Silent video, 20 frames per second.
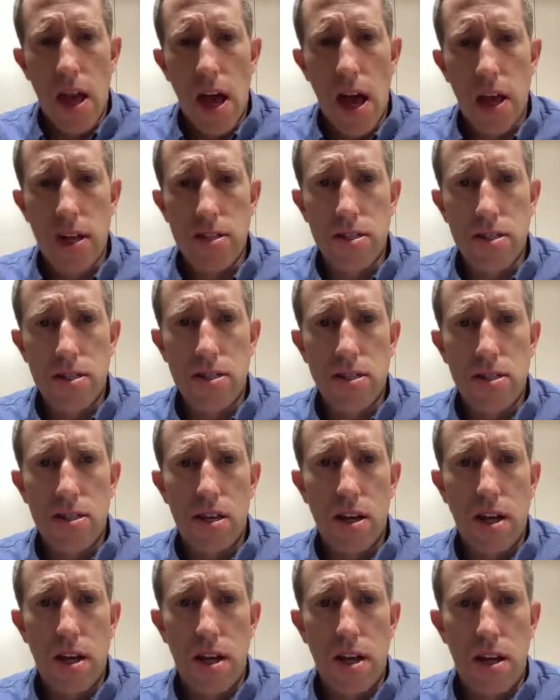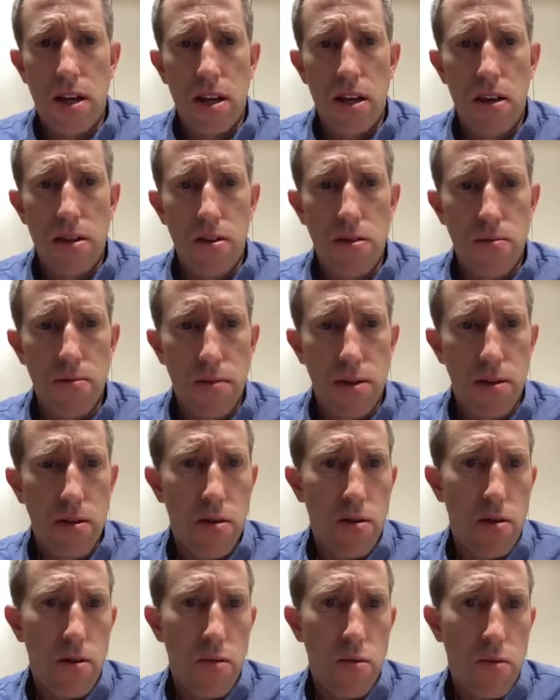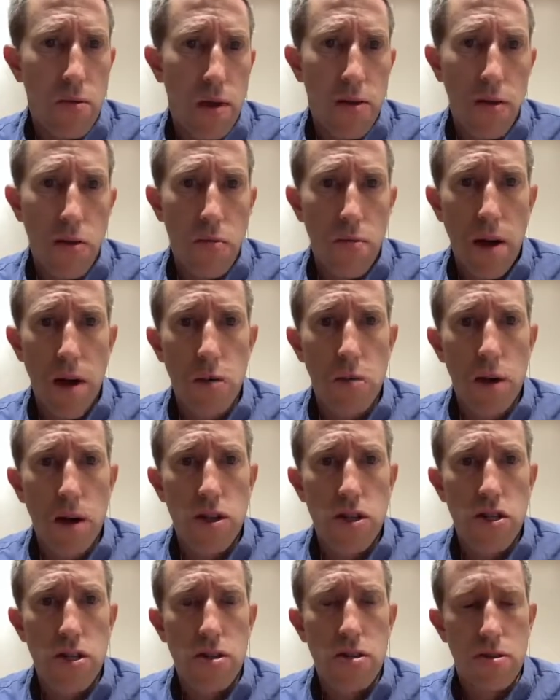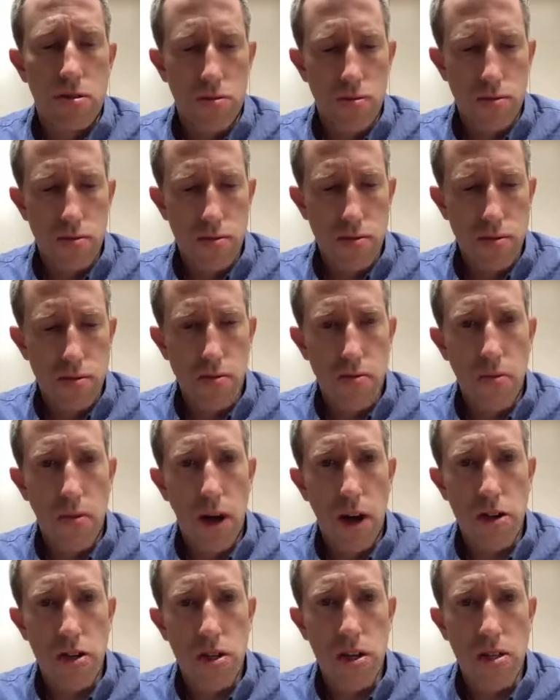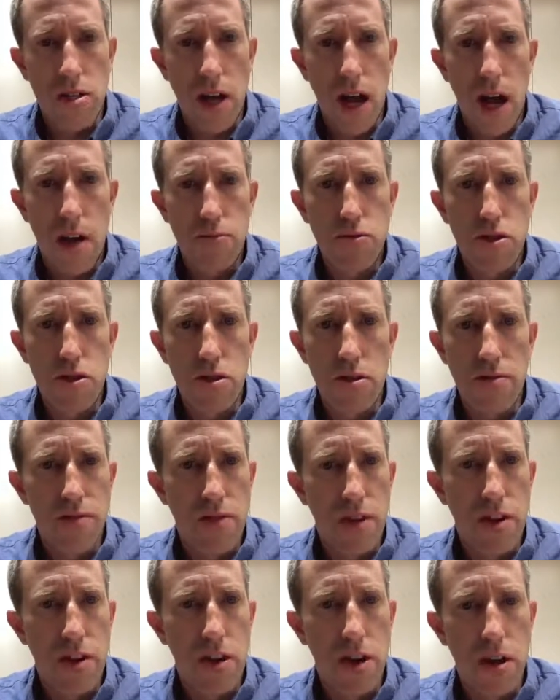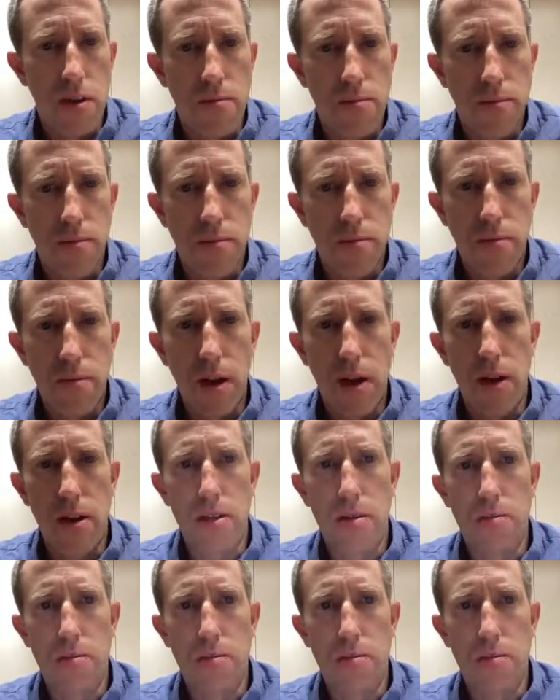As you may wish to watch this optional video by